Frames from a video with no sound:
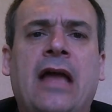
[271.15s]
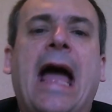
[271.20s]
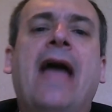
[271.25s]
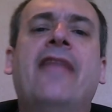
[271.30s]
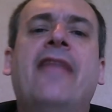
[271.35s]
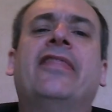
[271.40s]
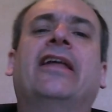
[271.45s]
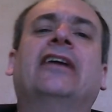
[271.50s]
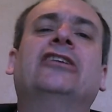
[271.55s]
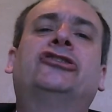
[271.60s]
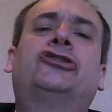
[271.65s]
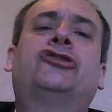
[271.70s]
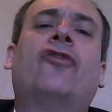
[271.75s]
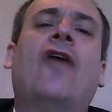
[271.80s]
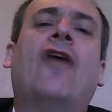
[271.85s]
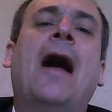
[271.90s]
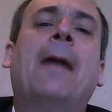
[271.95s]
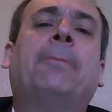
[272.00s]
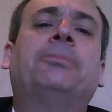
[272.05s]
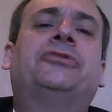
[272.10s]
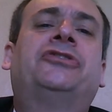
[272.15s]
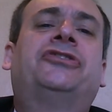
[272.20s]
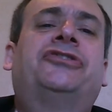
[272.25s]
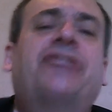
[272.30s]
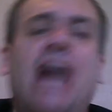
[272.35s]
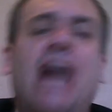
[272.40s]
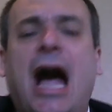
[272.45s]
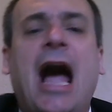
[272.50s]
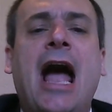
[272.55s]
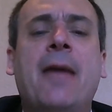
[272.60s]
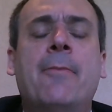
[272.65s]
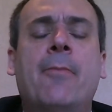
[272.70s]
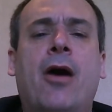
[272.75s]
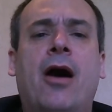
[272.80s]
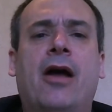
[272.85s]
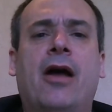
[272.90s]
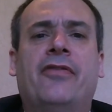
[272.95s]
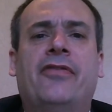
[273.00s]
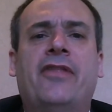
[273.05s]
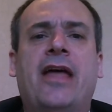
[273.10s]
and then drop dime
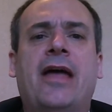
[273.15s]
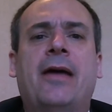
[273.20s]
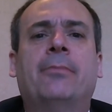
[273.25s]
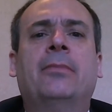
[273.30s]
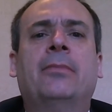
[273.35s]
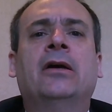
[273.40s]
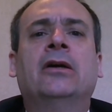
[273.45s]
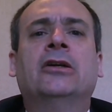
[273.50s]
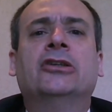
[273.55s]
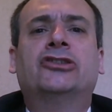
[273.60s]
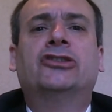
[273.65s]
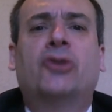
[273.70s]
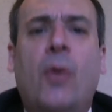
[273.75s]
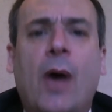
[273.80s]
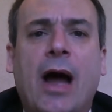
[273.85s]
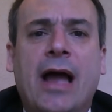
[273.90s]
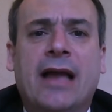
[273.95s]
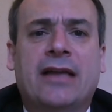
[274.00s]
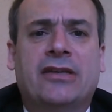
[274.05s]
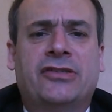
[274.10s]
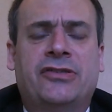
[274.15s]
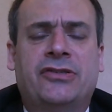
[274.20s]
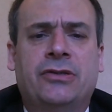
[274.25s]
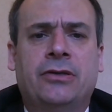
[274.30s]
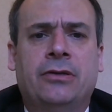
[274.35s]
on them twice?